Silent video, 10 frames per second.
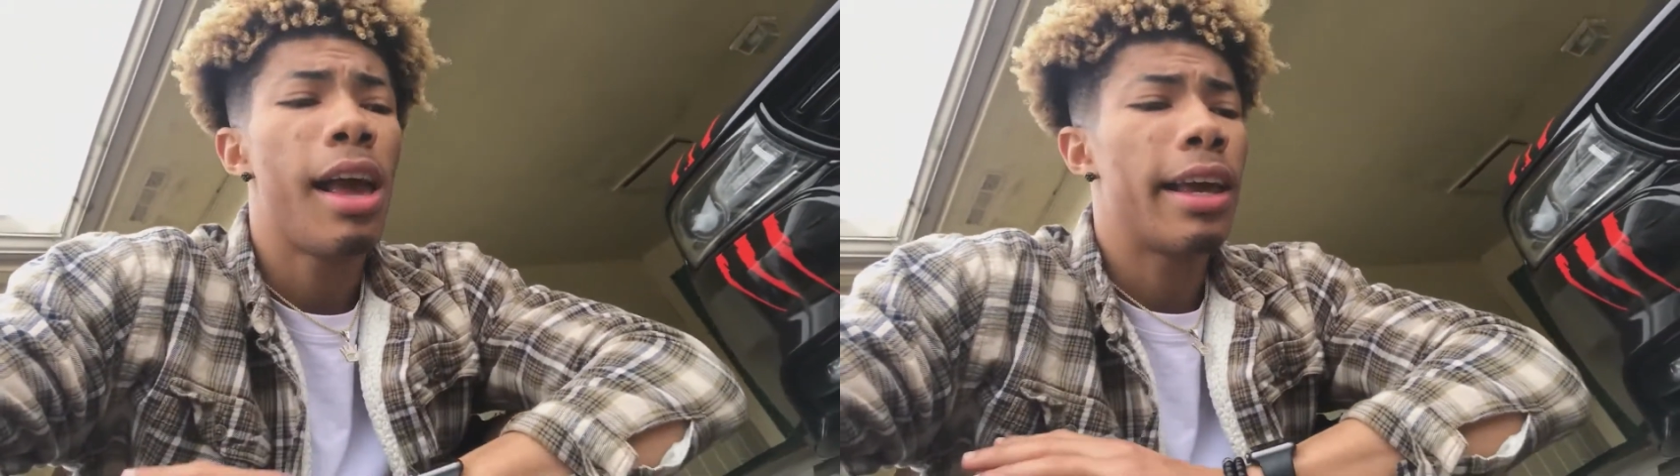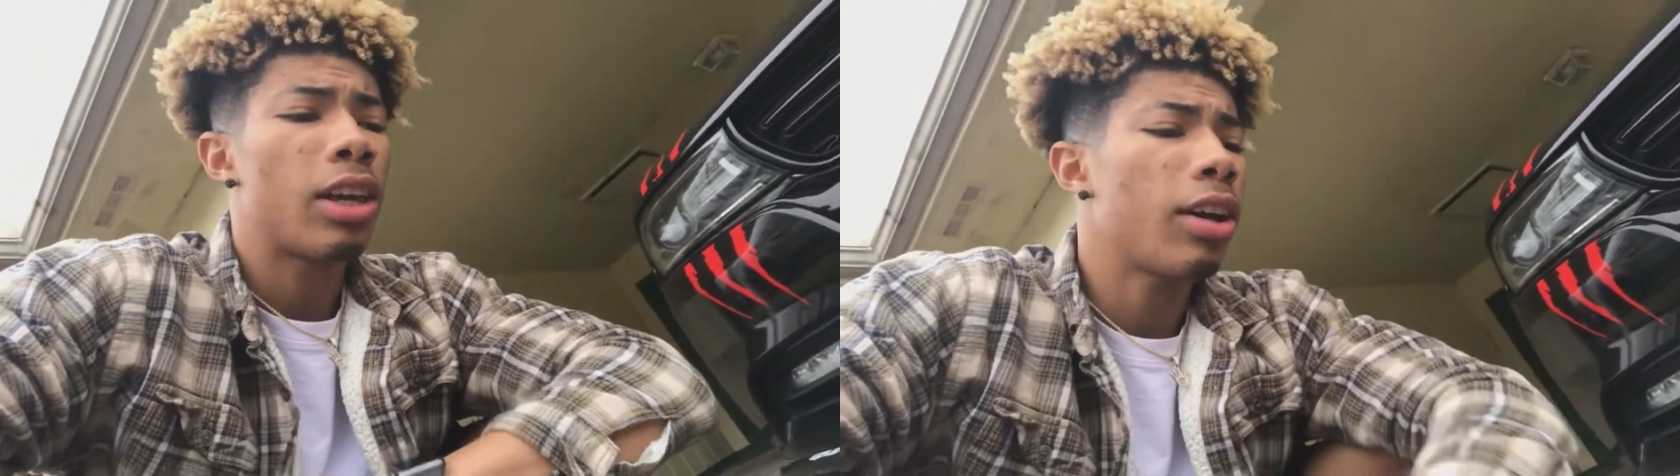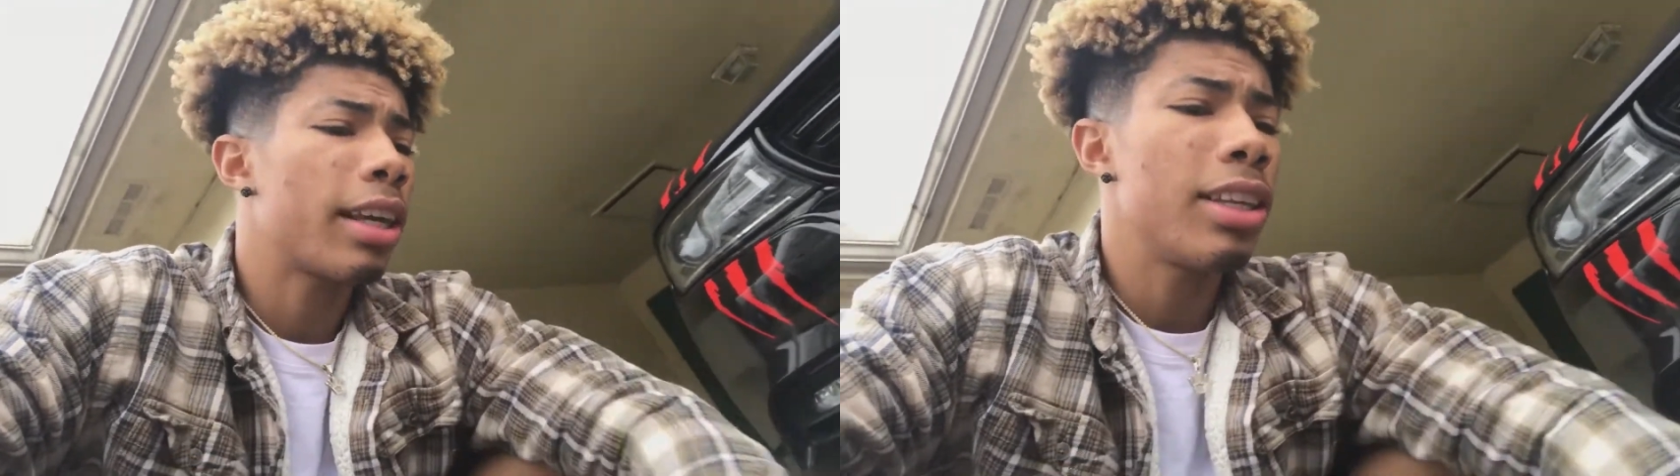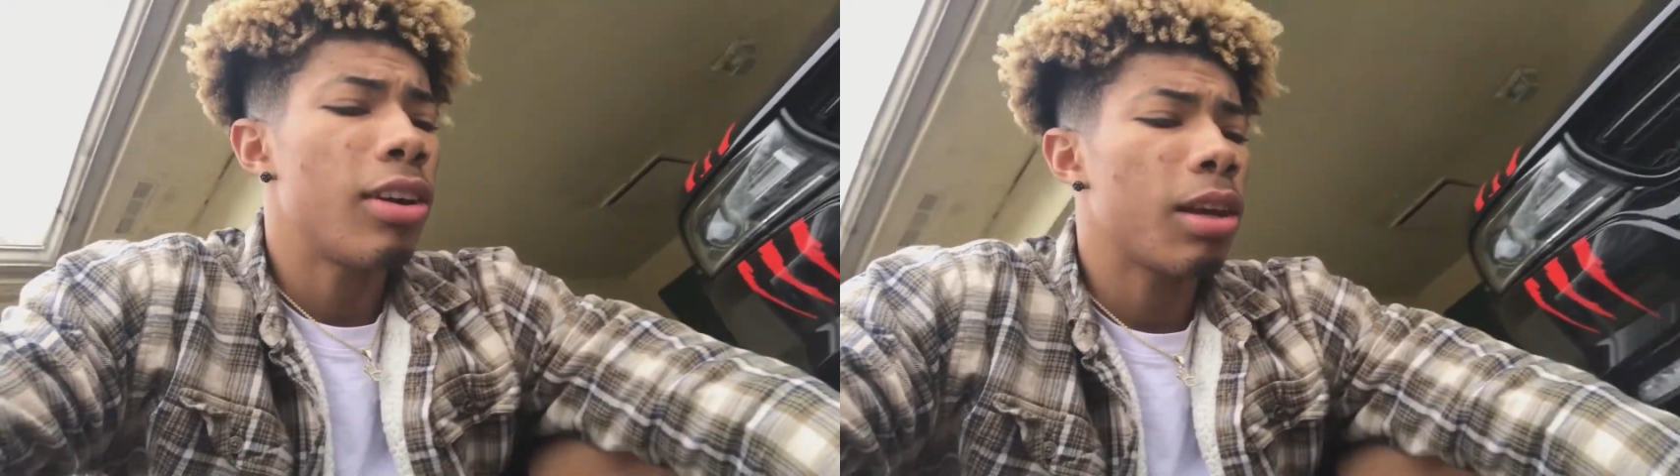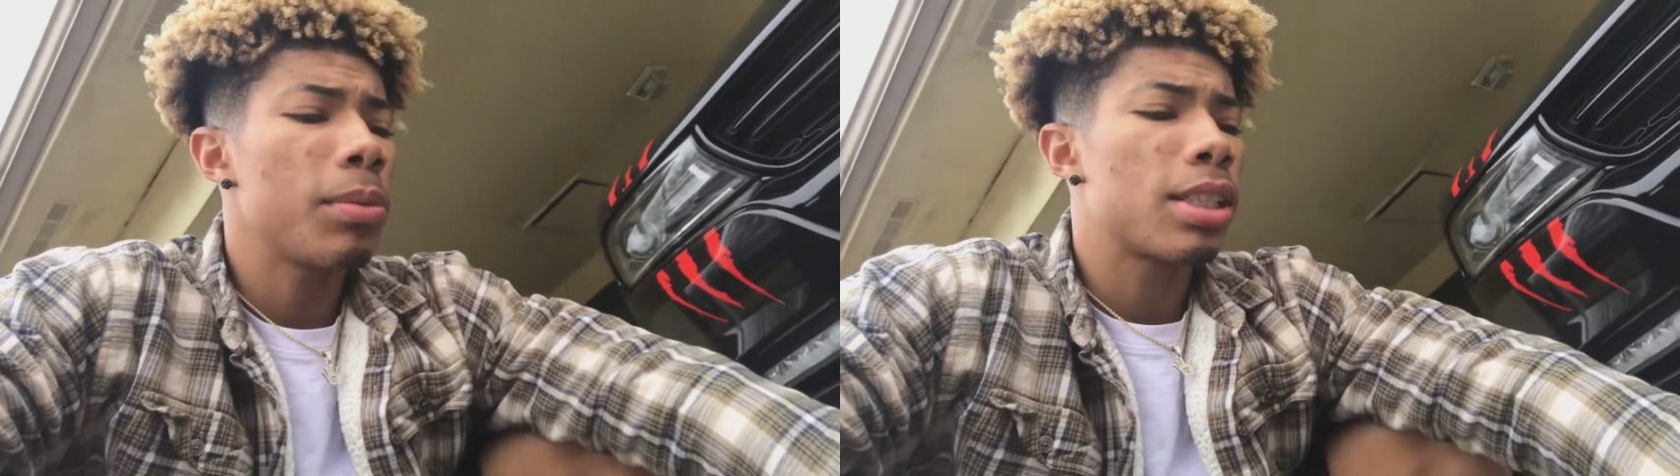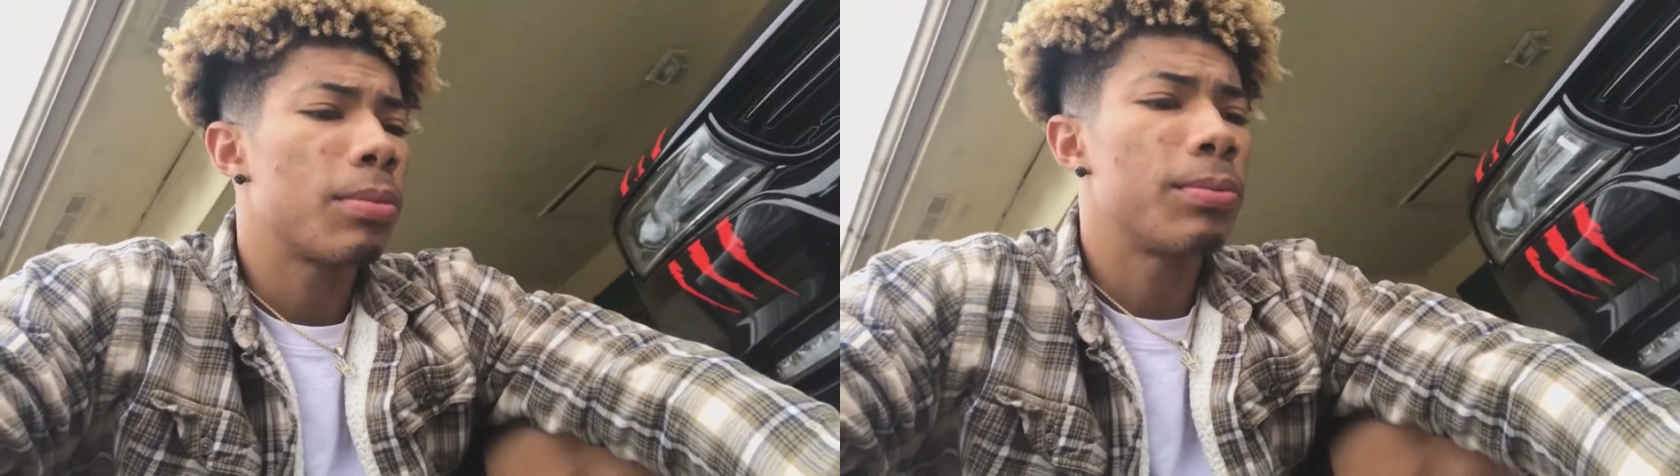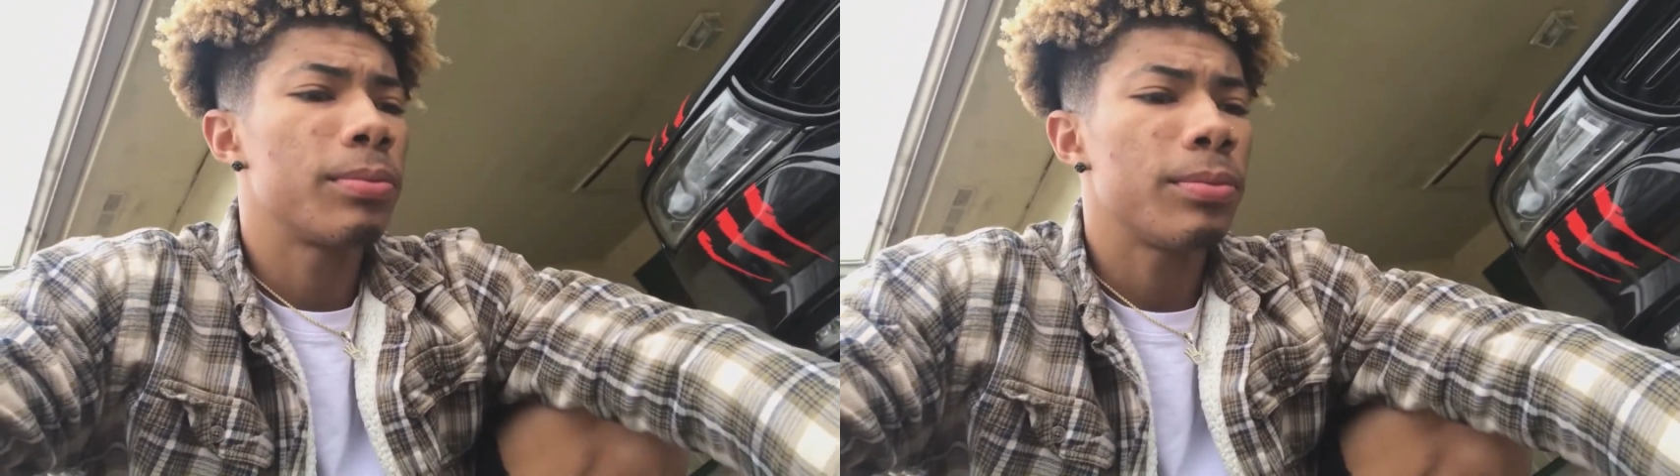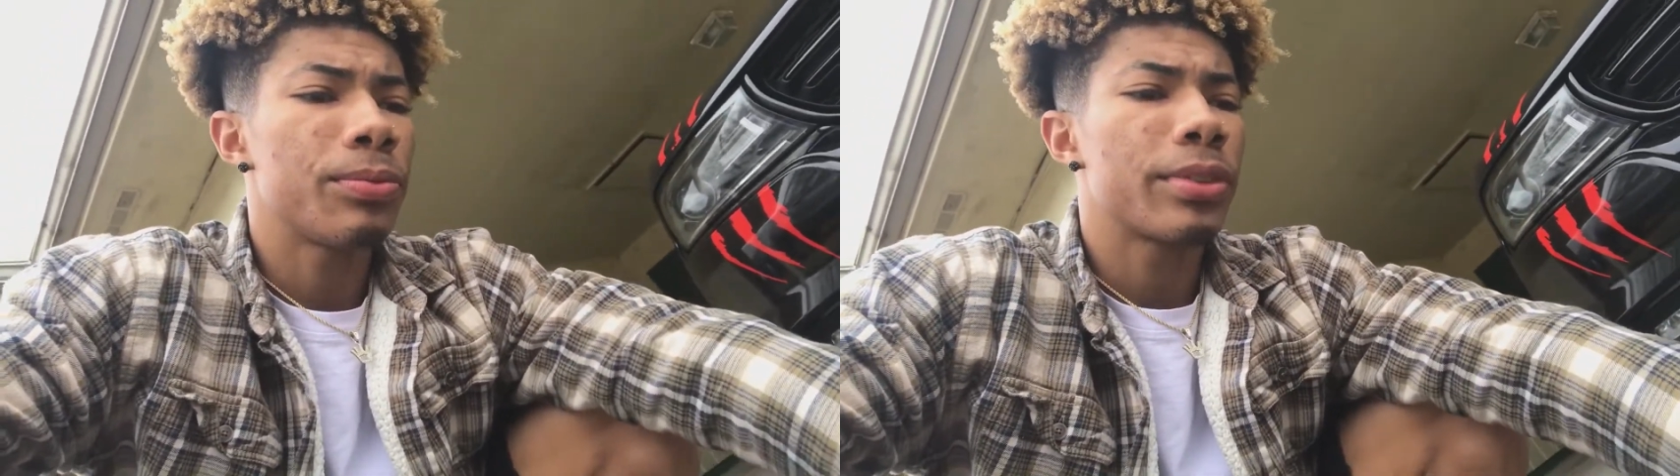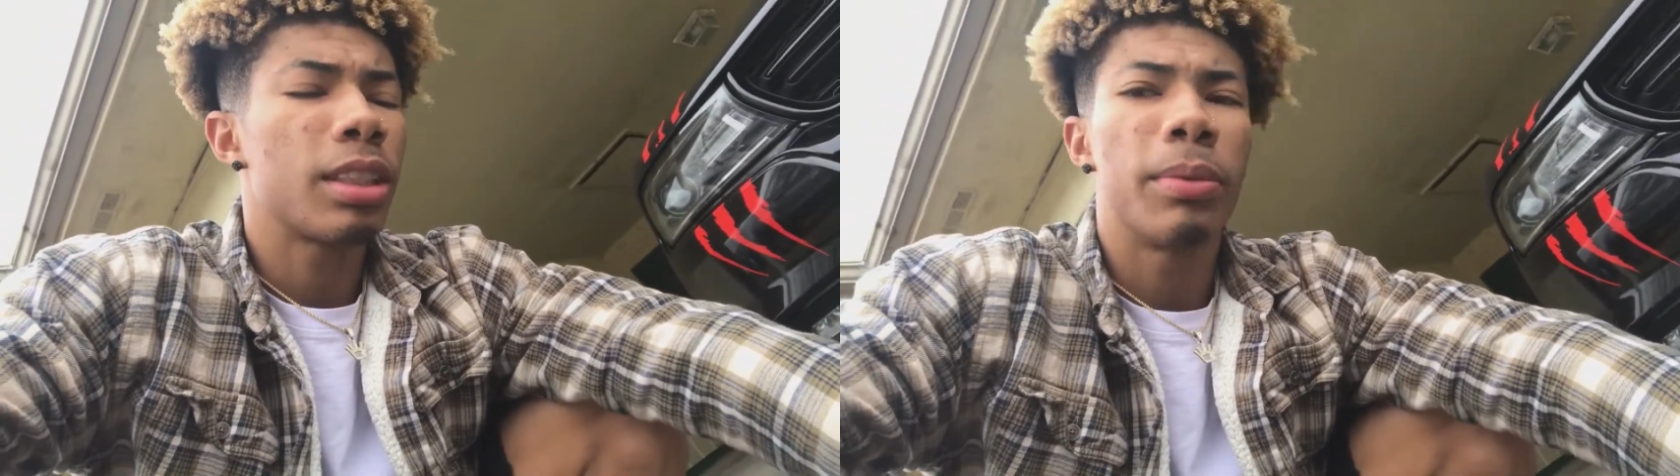And y'all, can y'all give me some some